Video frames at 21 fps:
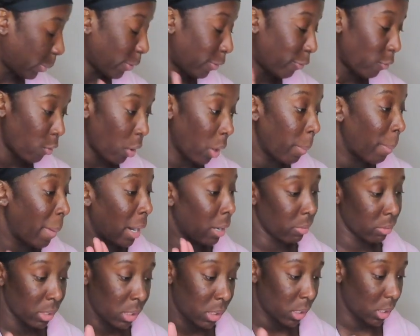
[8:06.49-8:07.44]
before my
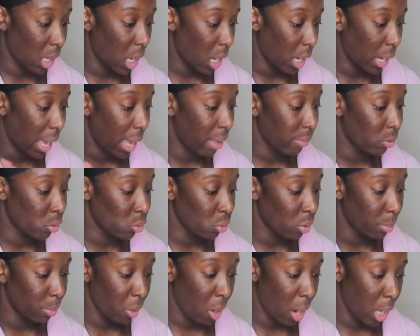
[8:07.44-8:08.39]
restock, I have to do
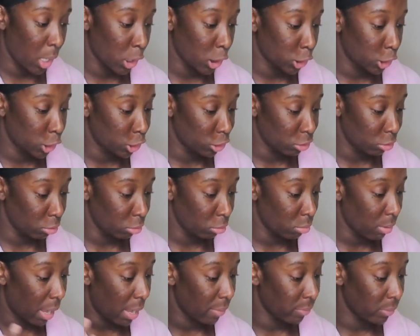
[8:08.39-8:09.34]
a product
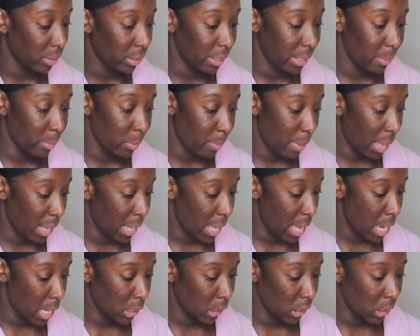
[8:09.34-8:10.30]
shoot. I have to label my
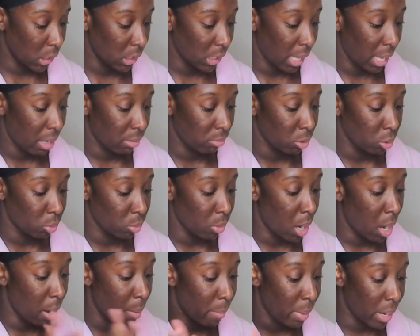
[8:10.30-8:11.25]
lashes. I have to do
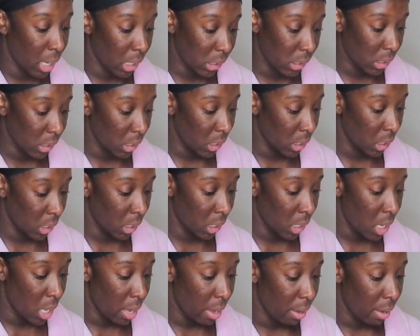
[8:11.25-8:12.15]
an unboxing.